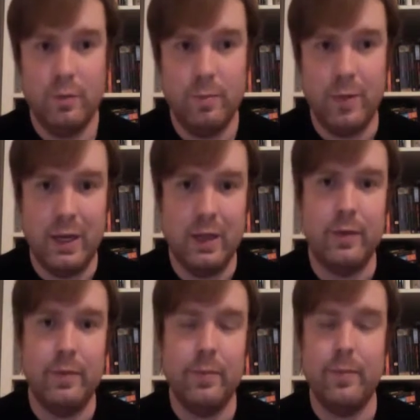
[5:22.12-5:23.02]
be in
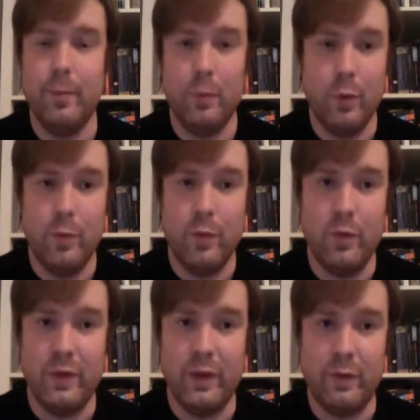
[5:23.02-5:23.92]
more
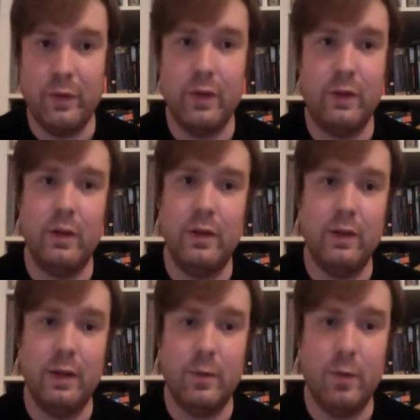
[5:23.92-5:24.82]
movies after this and
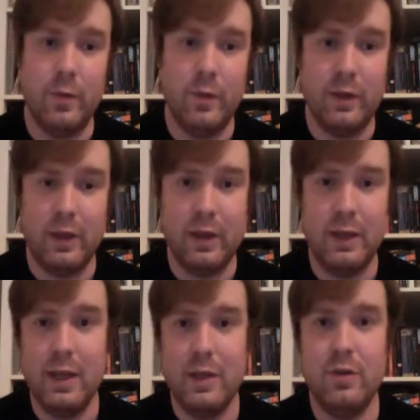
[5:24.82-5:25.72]
lead more movies. I think
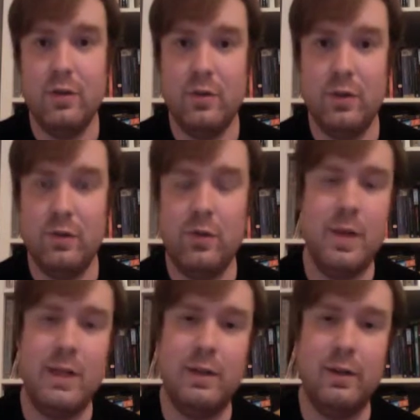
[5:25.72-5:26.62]
he could do this
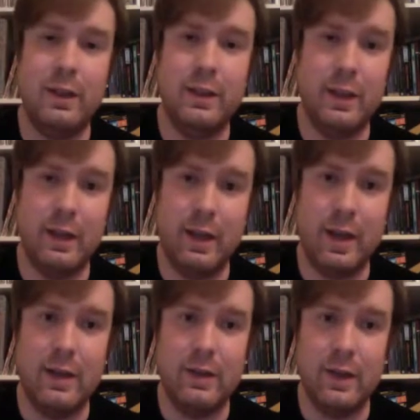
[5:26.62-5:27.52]
romantic lead thing
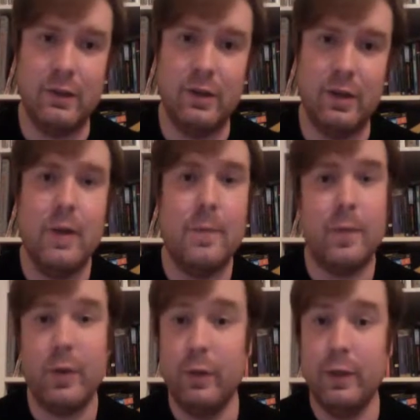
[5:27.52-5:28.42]
again. He's actually
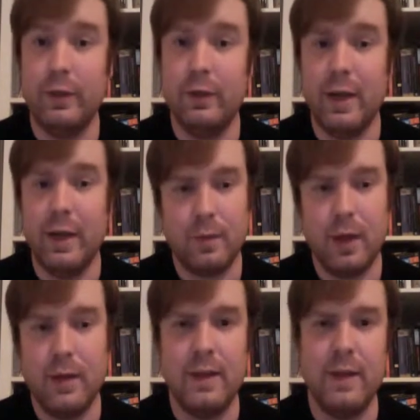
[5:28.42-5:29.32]
really good at it.
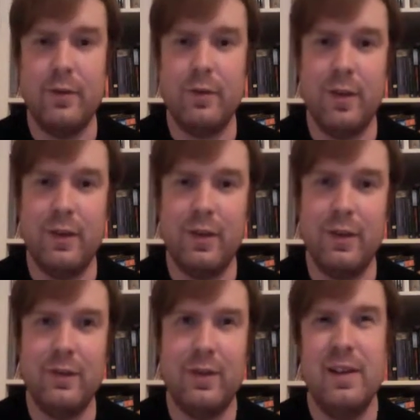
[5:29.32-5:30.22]
And David Cross
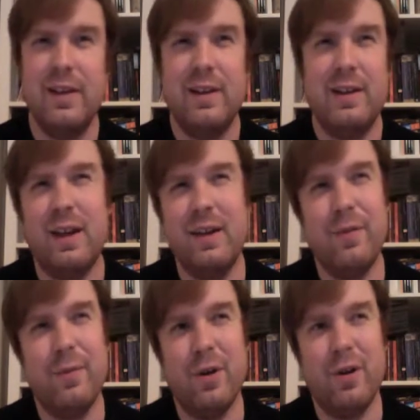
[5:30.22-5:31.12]
has kind of
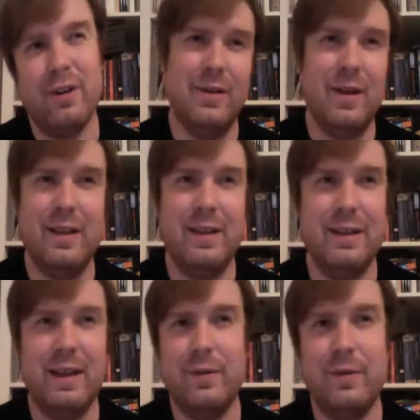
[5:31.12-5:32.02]
a part that I think
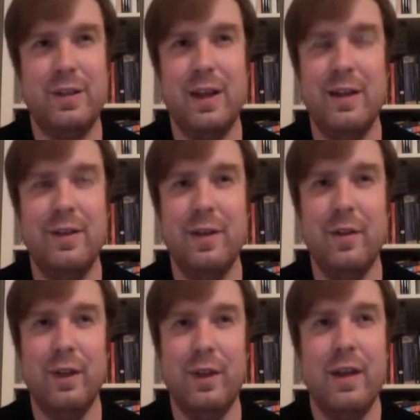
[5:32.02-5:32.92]
that was kind of the
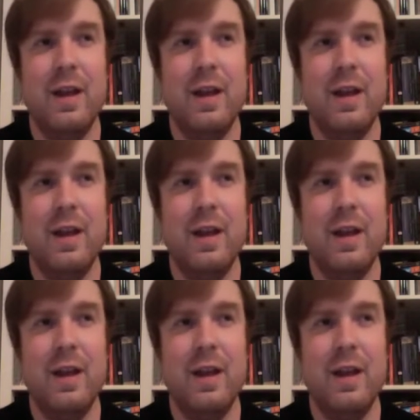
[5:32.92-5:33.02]
only